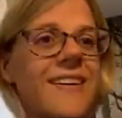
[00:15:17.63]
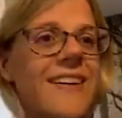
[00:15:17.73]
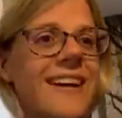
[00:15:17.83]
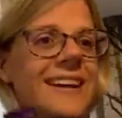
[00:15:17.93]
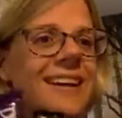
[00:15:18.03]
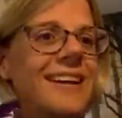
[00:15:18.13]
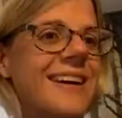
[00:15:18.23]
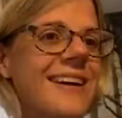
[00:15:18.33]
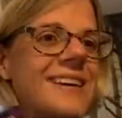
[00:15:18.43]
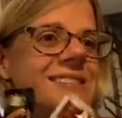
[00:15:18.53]
All right.
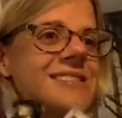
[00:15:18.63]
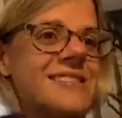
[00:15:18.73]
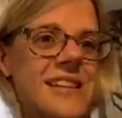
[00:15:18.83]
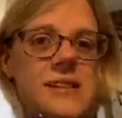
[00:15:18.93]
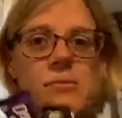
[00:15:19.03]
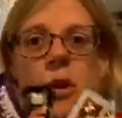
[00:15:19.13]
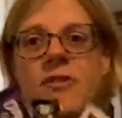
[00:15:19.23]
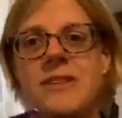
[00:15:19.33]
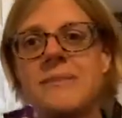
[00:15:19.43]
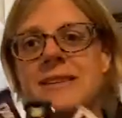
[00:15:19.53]
This is this. I'm
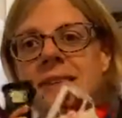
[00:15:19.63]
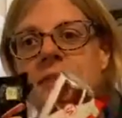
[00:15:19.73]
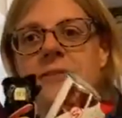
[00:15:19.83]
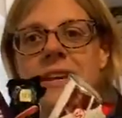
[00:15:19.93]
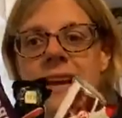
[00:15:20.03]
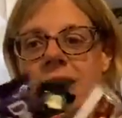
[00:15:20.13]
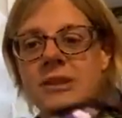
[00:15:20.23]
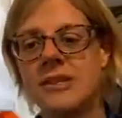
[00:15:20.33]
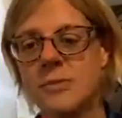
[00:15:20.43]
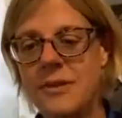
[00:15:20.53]
wafting myself with the
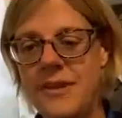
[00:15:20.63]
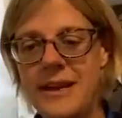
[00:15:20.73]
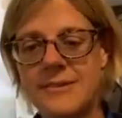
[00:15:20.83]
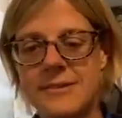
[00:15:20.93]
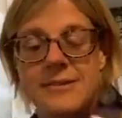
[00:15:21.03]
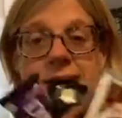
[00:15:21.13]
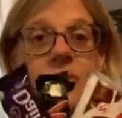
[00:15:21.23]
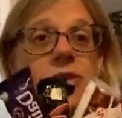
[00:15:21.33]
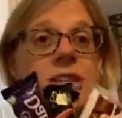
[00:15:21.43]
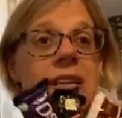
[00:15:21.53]
calories.
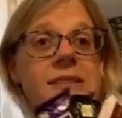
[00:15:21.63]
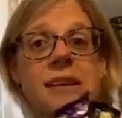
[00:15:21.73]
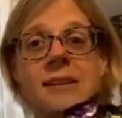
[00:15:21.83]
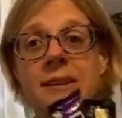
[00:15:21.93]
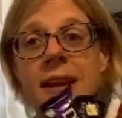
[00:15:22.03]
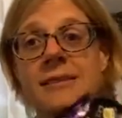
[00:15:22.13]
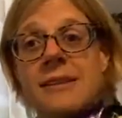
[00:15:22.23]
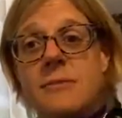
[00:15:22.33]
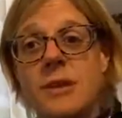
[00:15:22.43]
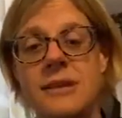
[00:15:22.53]
1,718. And
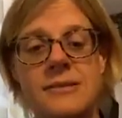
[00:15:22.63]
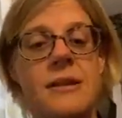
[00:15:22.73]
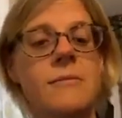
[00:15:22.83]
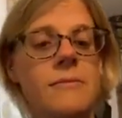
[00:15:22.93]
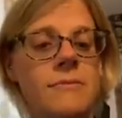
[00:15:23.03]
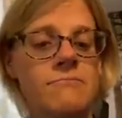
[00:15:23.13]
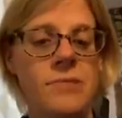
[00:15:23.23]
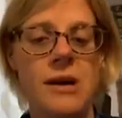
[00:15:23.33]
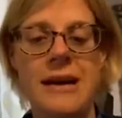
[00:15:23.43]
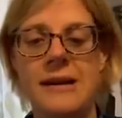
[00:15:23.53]
yes, I did work this out
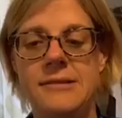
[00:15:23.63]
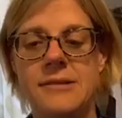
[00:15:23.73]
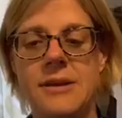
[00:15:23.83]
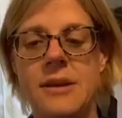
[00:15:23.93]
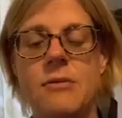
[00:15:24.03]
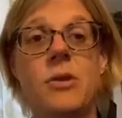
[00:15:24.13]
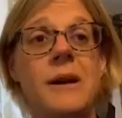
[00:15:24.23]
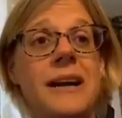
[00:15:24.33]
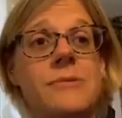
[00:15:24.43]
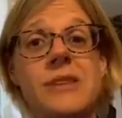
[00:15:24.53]
by hand. Well,
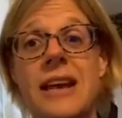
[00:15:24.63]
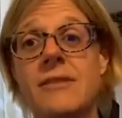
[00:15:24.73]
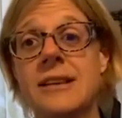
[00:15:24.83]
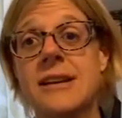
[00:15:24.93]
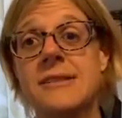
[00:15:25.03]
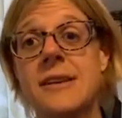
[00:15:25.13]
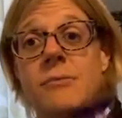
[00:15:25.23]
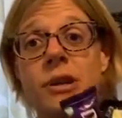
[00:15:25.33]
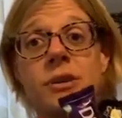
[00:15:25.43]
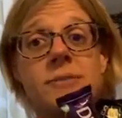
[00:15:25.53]
not by hand, with a
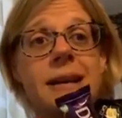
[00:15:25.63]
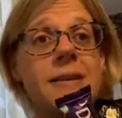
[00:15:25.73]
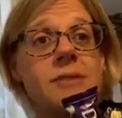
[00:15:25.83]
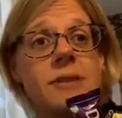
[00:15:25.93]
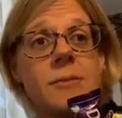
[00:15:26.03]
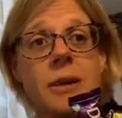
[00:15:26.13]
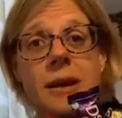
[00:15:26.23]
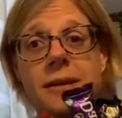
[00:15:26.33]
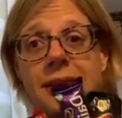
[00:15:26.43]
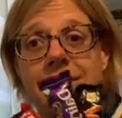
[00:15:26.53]
calculator. But I used my hand to type the
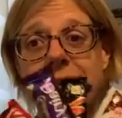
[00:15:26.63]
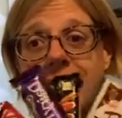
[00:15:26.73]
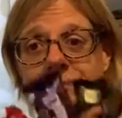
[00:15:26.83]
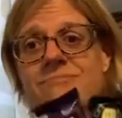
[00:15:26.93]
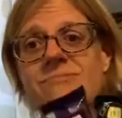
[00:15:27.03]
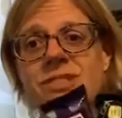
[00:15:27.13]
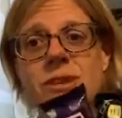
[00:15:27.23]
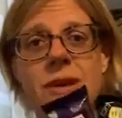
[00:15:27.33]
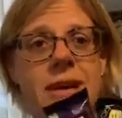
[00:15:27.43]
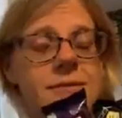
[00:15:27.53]
calculator.
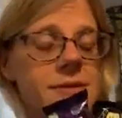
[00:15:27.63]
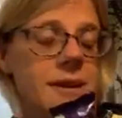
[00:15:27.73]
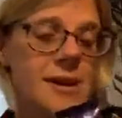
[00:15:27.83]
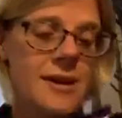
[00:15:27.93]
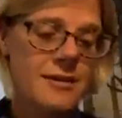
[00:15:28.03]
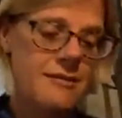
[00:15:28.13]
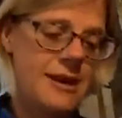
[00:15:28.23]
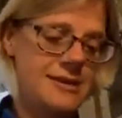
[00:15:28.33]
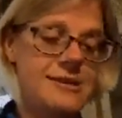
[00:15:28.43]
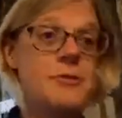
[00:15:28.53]
Still counts.
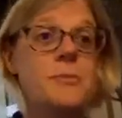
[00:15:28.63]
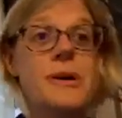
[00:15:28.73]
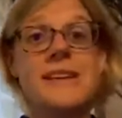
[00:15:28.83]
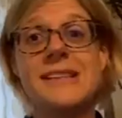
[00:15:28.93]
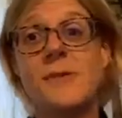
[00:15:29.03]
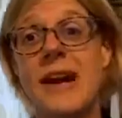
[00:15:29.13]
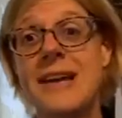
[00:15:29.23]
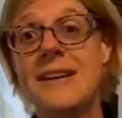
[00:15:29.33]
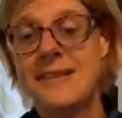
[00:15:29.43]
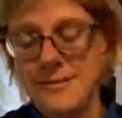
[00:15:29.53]
Right. So I'm going to put these
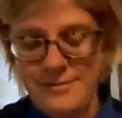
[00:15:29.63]
away.